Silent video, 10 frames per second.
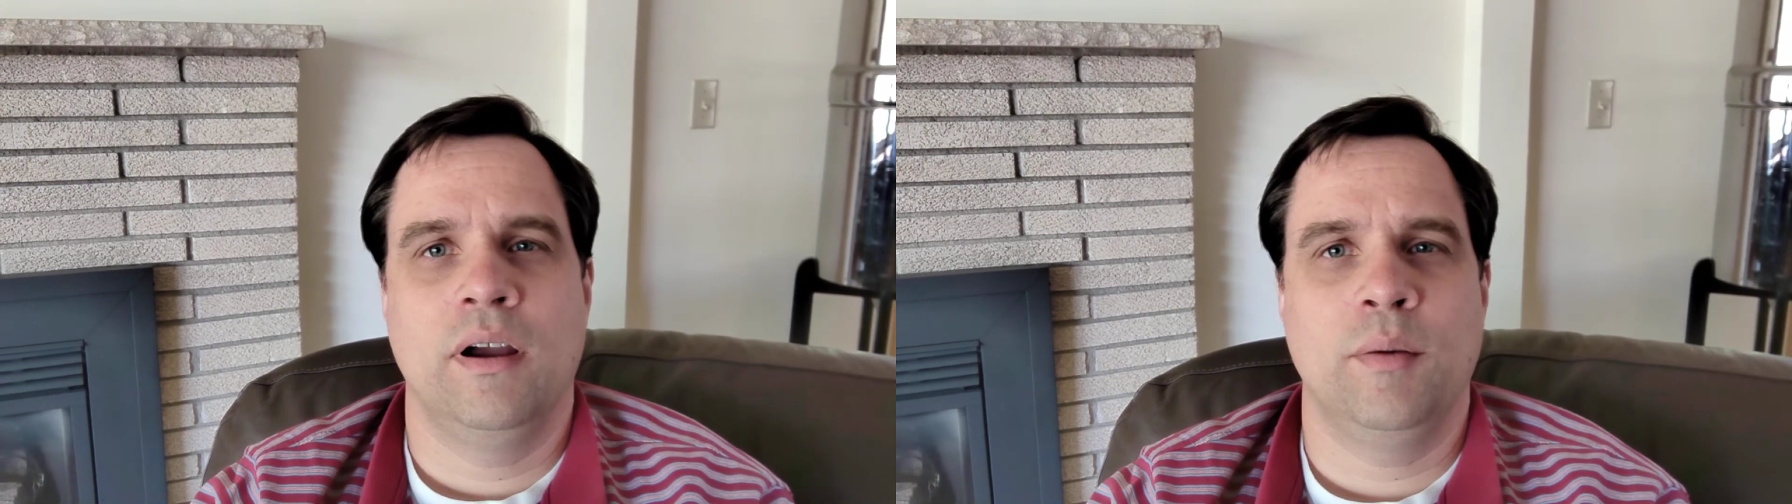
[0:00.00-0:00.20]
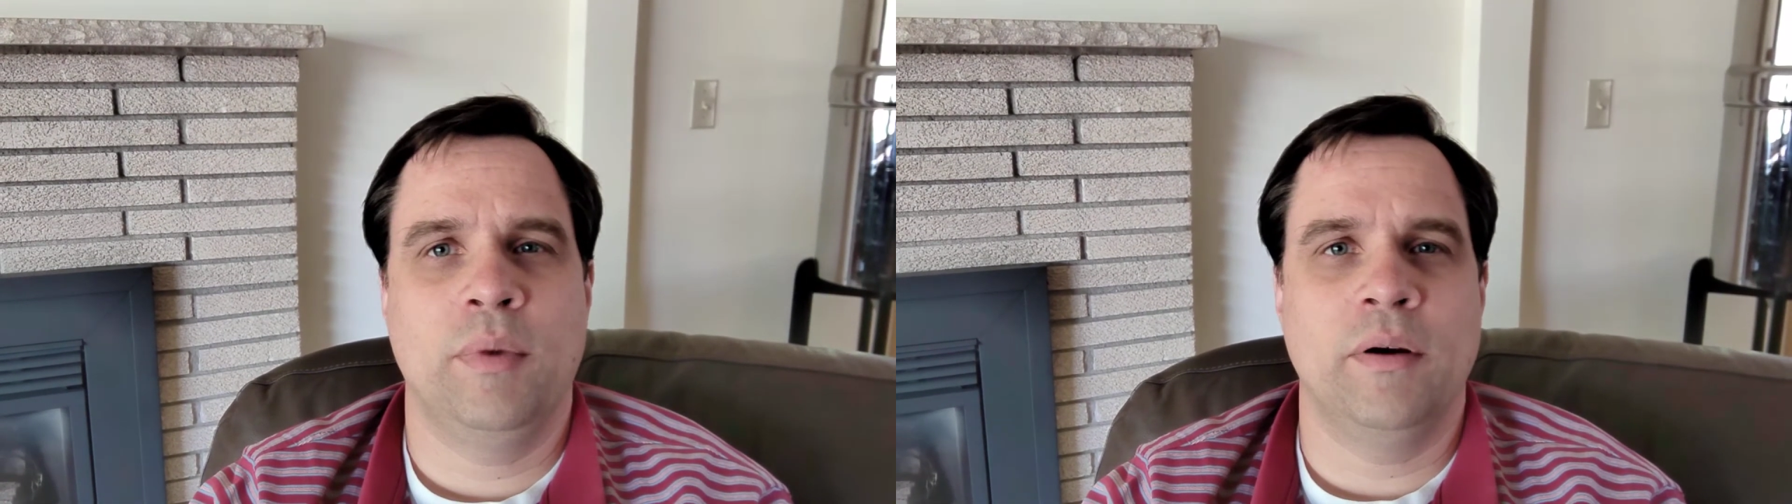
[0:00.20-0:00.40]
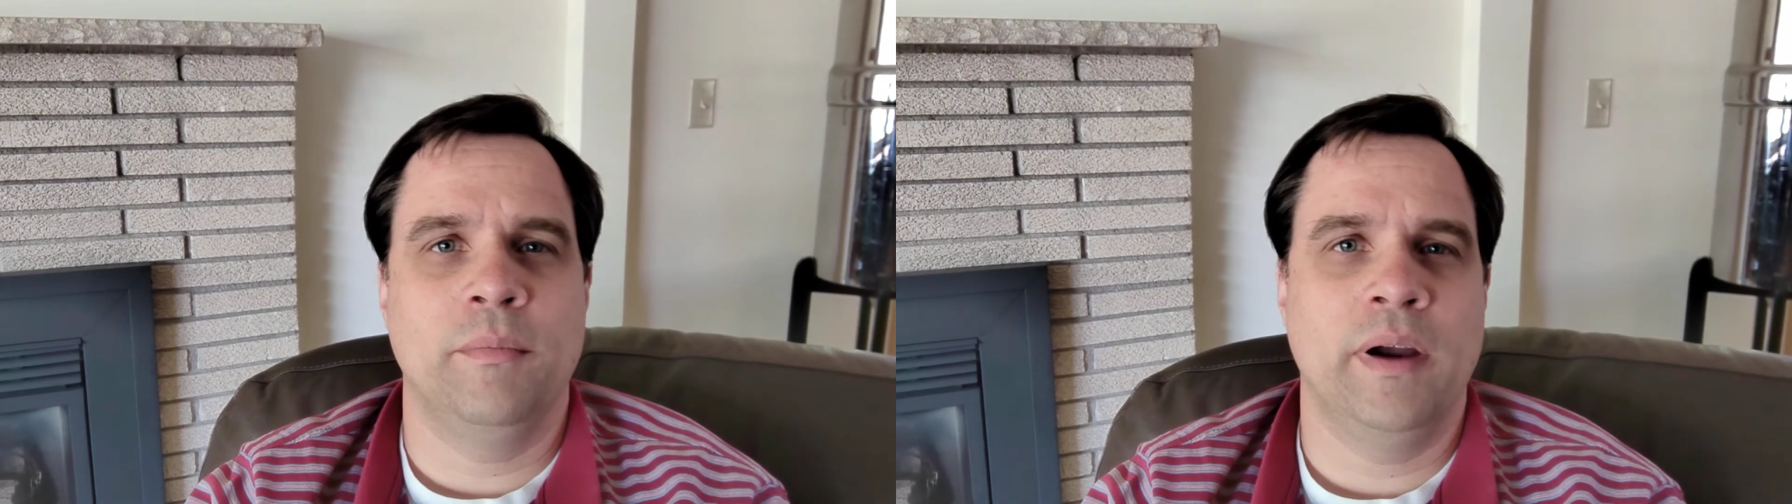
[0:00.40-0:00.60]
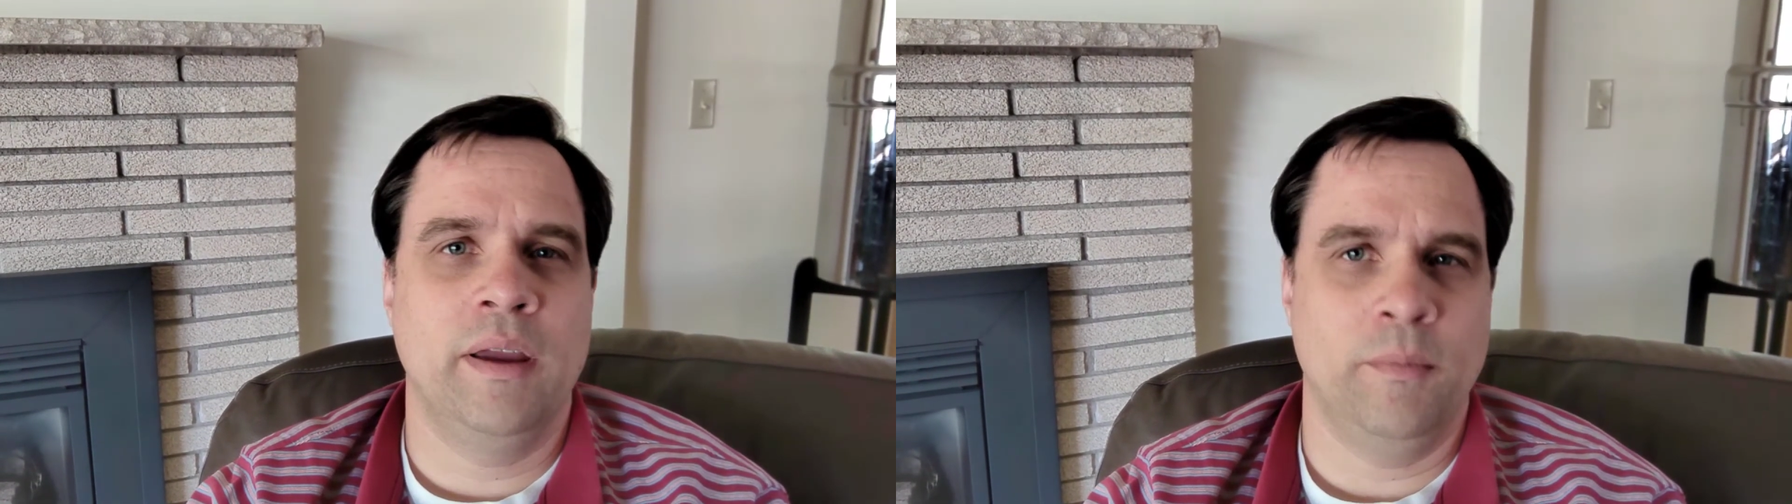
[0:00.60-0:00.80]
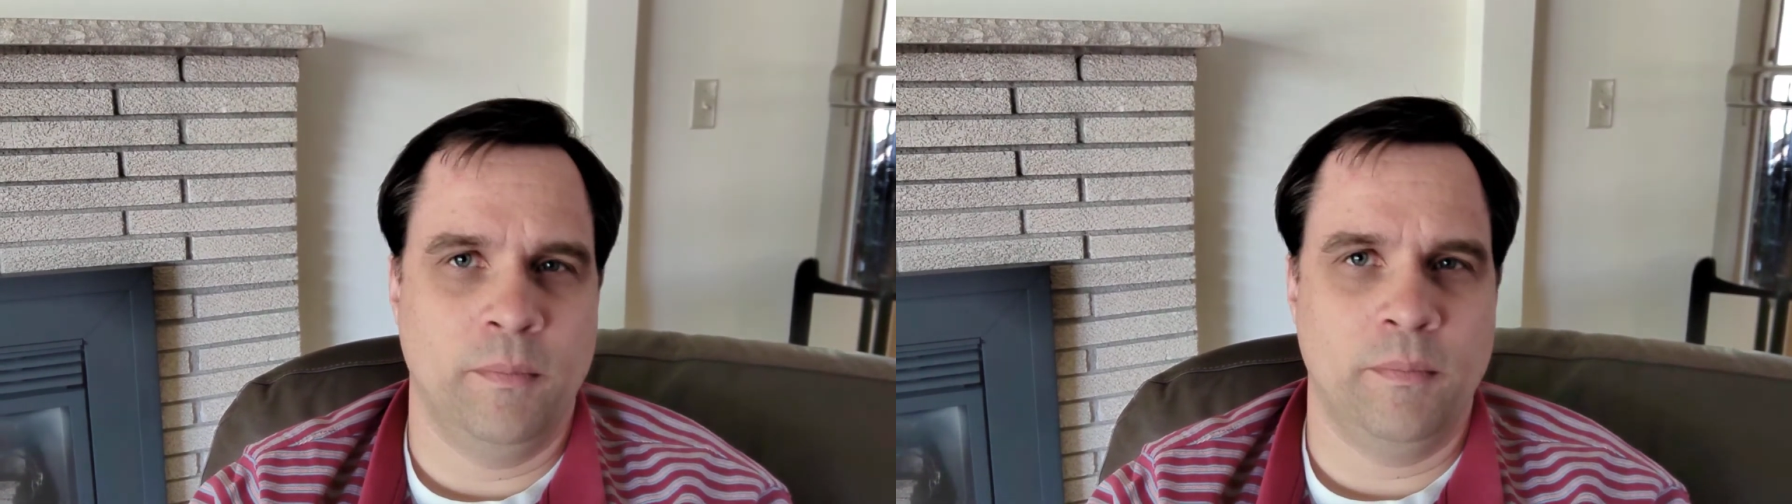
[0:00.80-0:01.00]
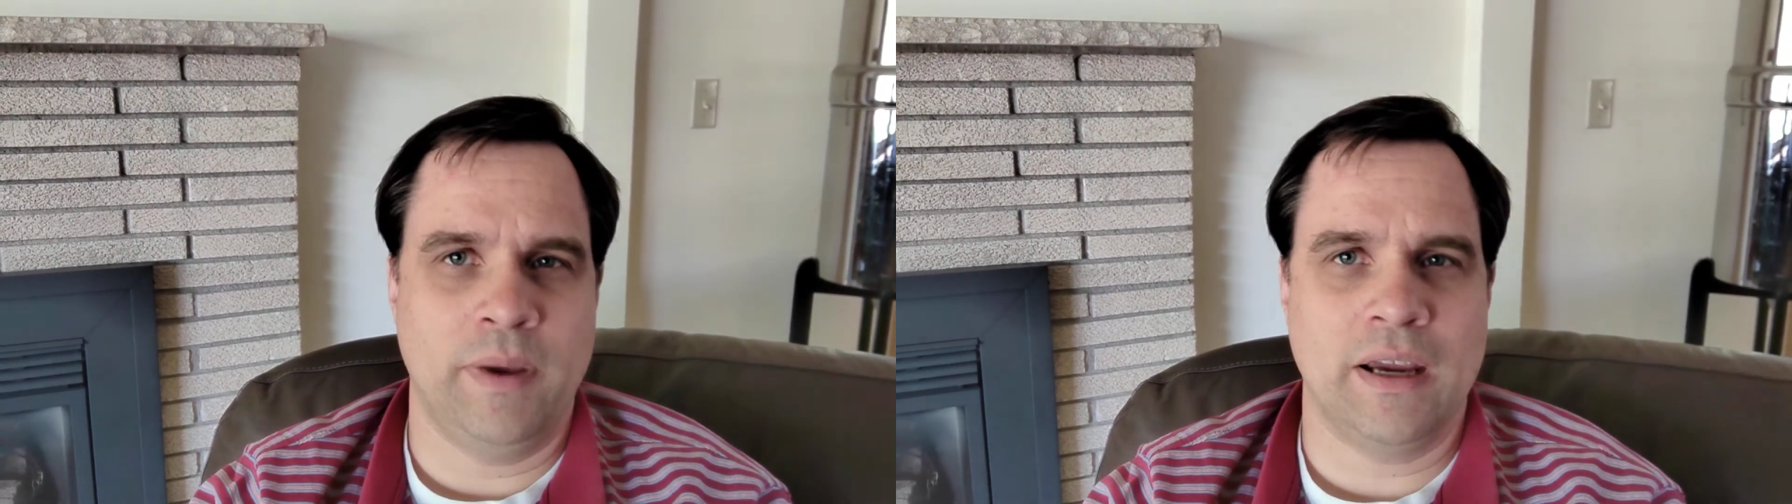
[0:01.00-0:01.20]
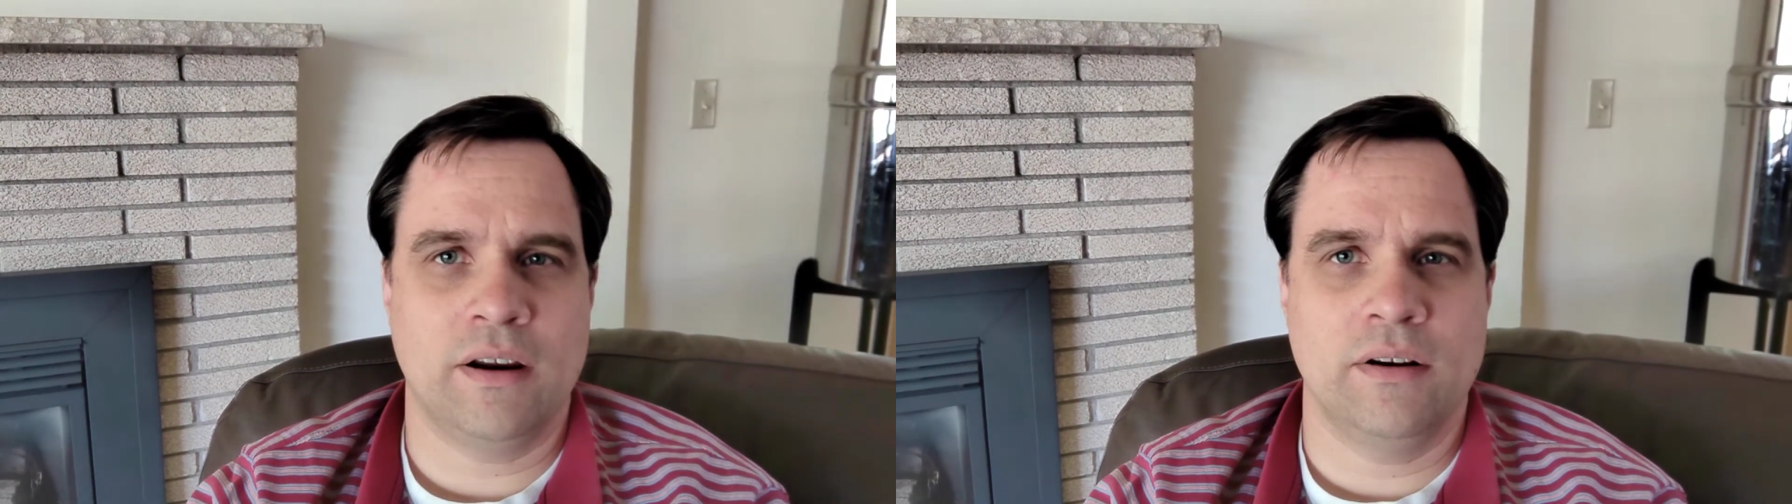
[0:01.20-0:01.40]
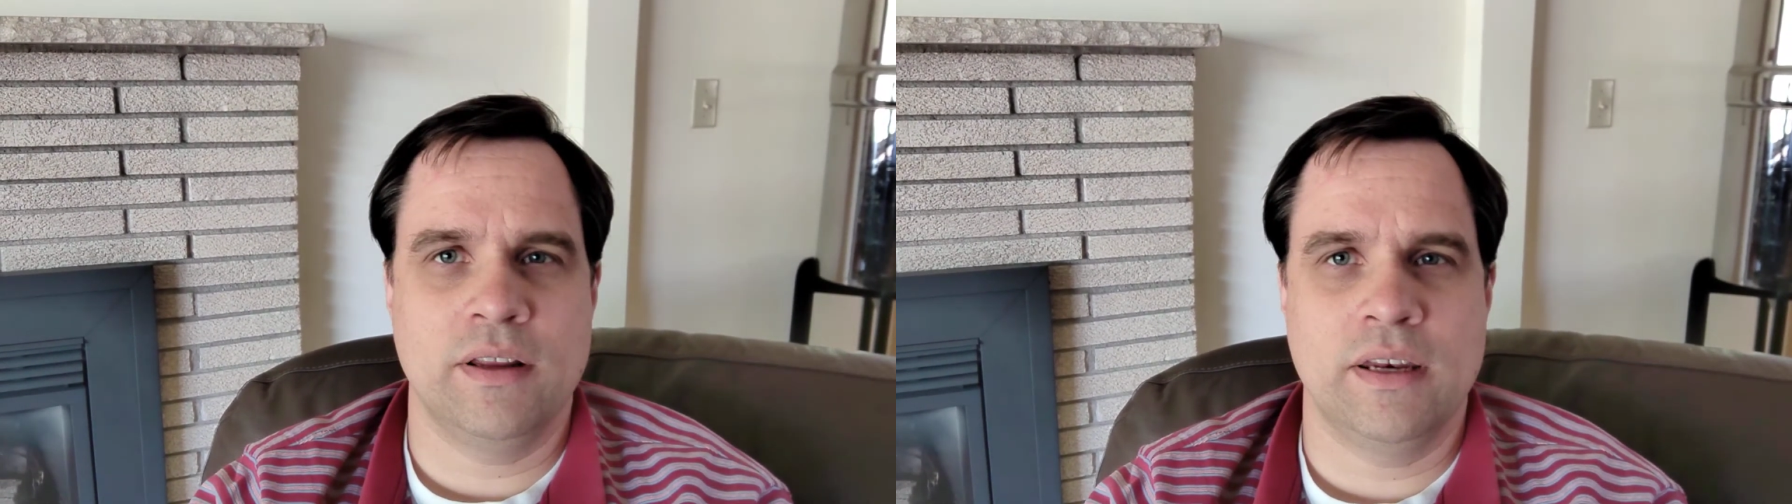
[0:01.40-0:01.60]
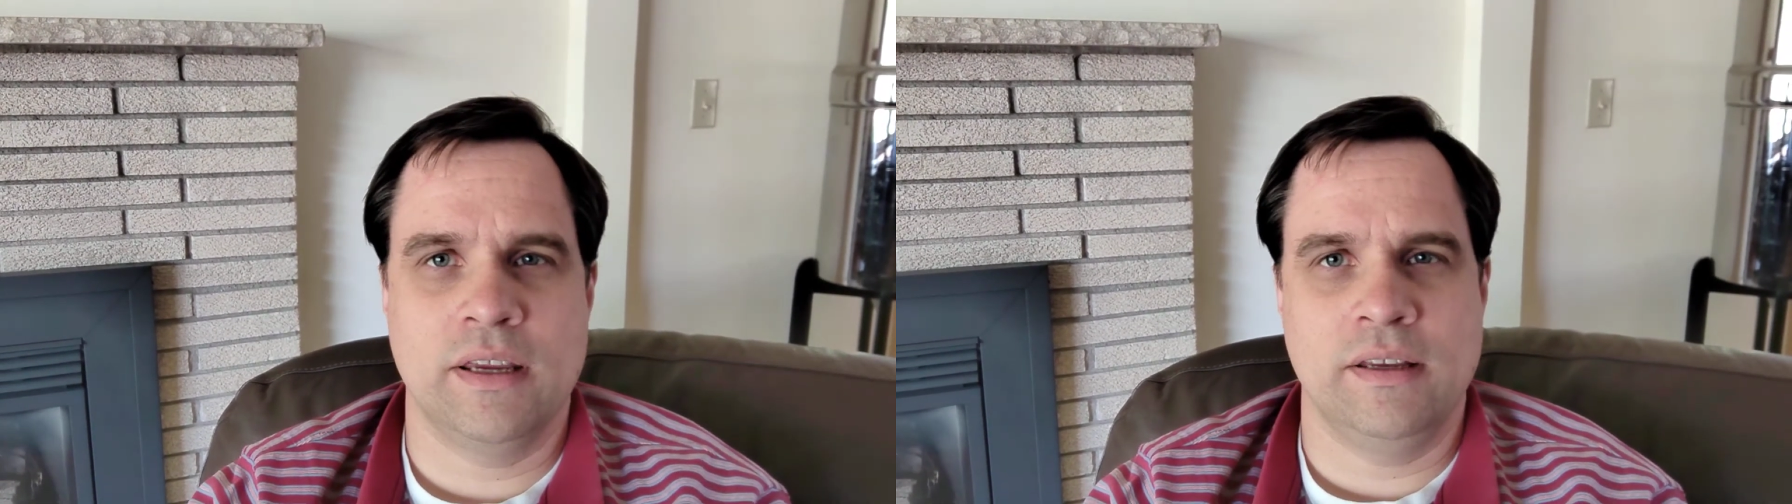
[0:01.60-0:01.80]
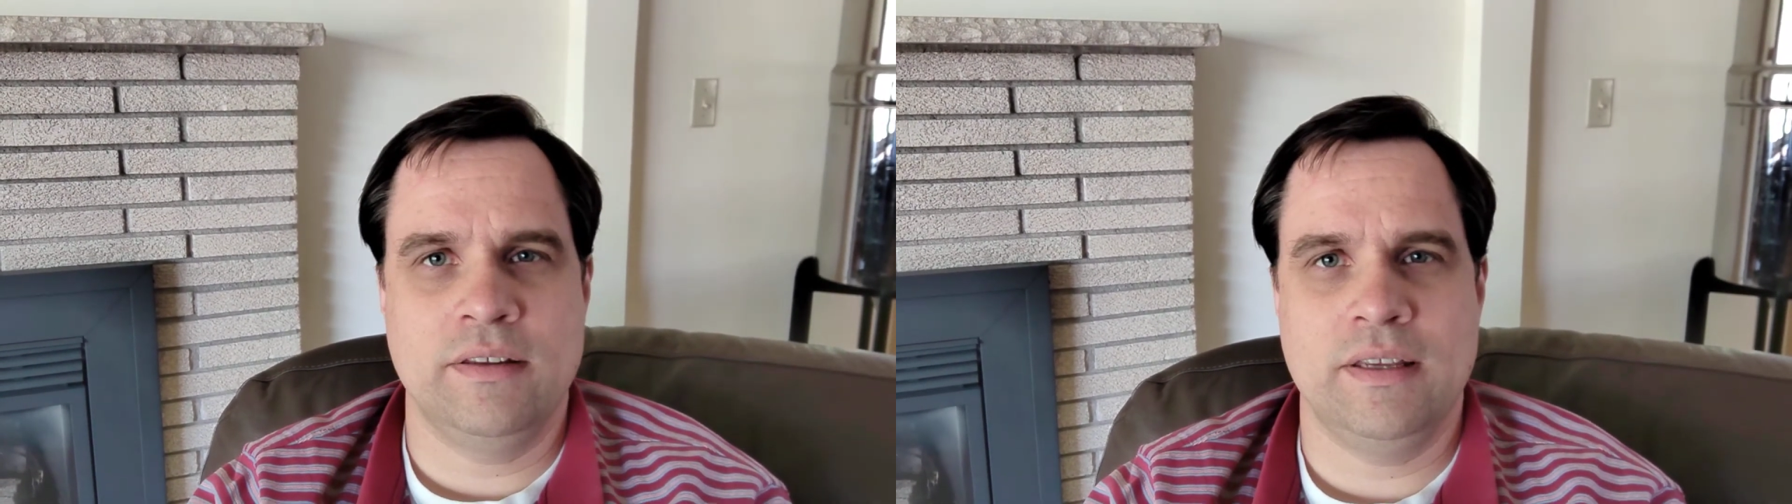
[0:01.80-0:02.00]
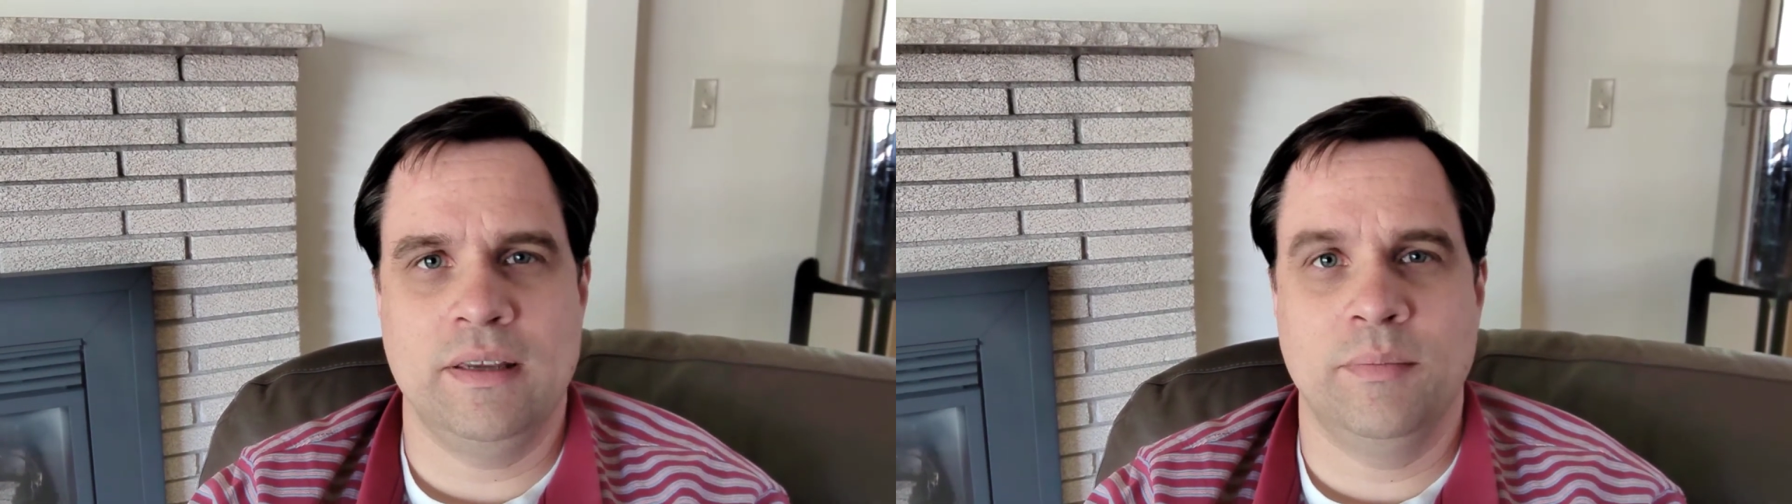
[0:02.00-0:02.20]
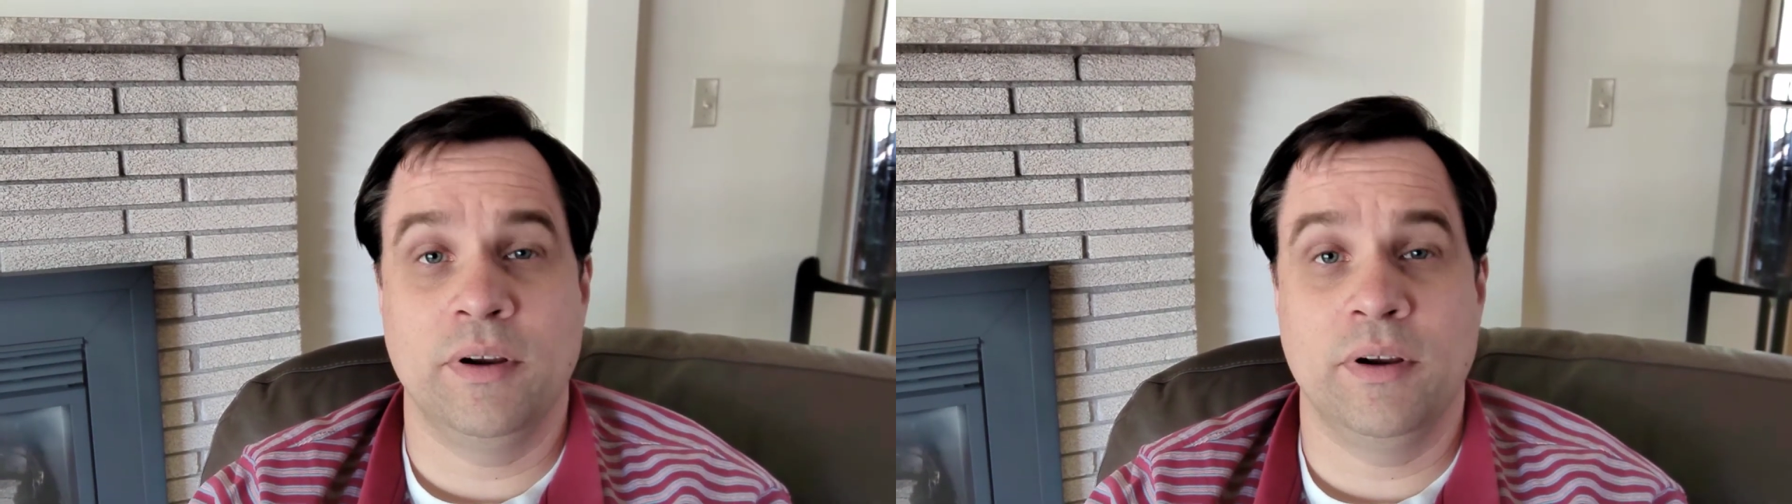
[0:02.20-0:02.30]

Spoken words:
about my background in IT,